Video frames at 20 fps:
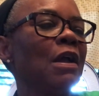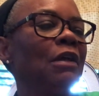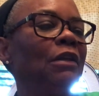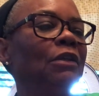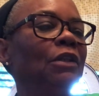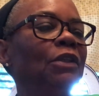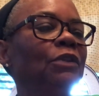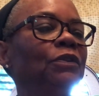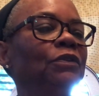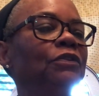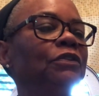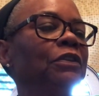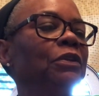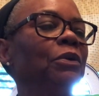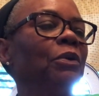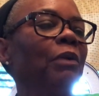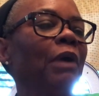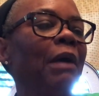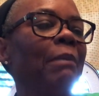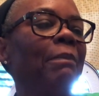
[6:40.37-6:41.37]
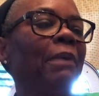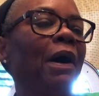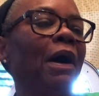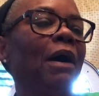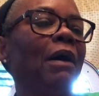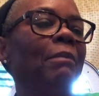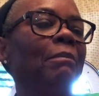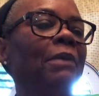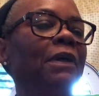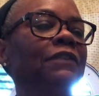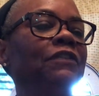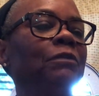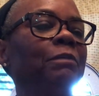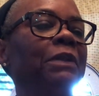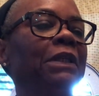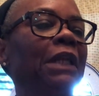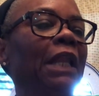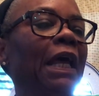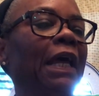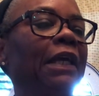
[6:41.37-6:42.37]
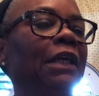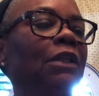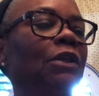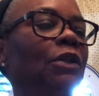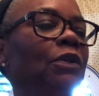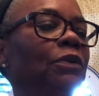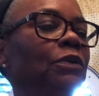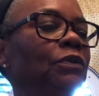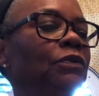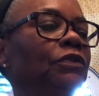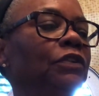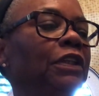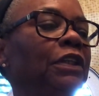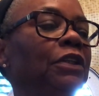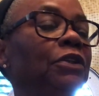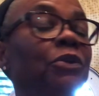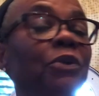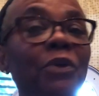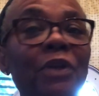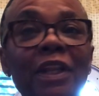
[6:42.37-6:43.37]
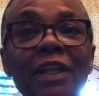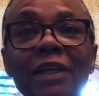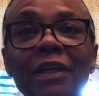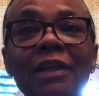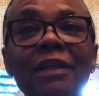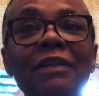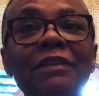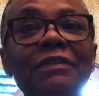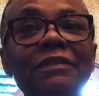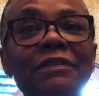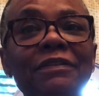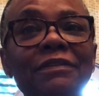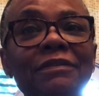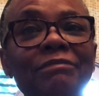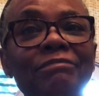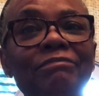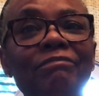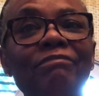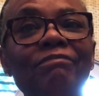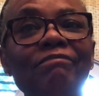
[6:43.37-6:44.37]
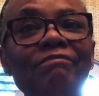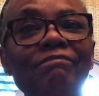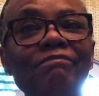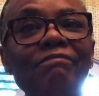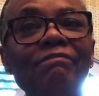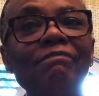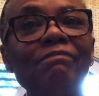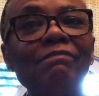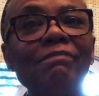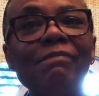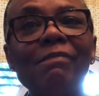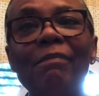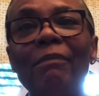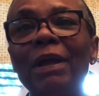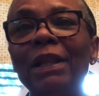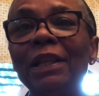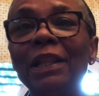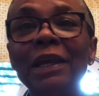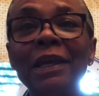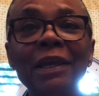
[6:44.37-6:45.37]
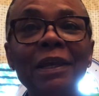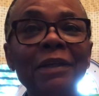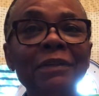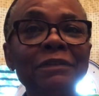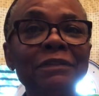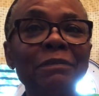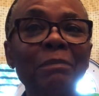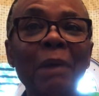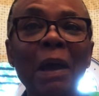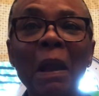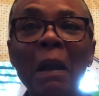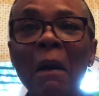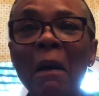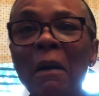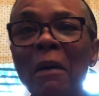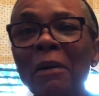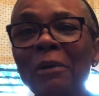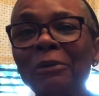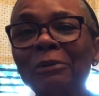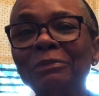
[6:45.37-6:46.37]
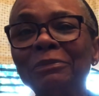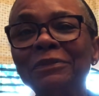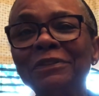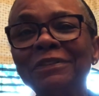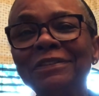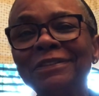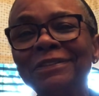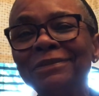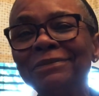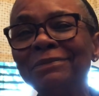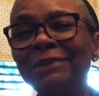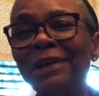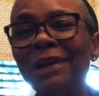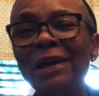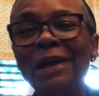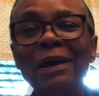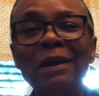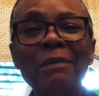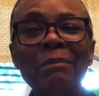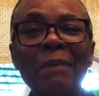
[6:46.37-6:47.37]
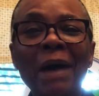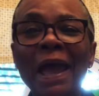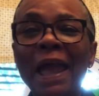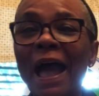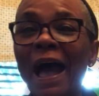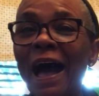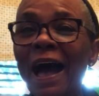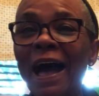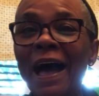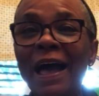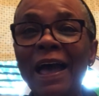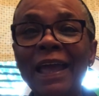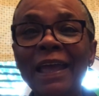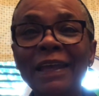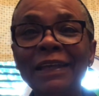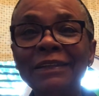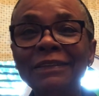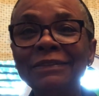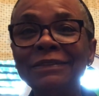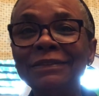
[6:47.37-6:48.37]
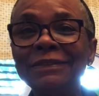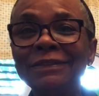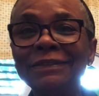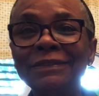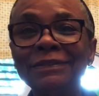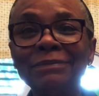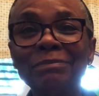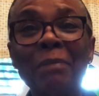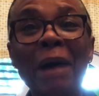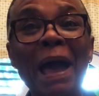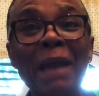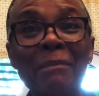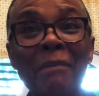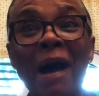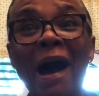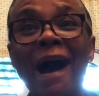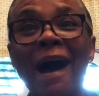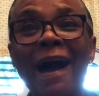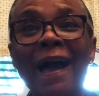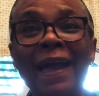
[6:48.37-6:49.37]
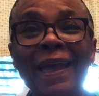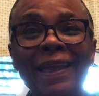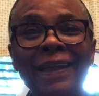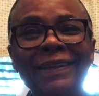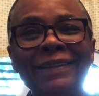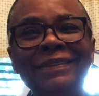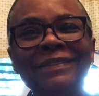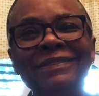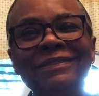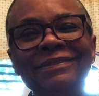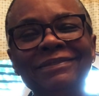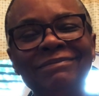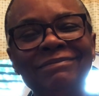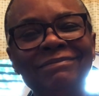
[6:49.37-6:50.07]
Losing Grandpa must be like losing your legs. My legs, my arms, my eyes, my mind.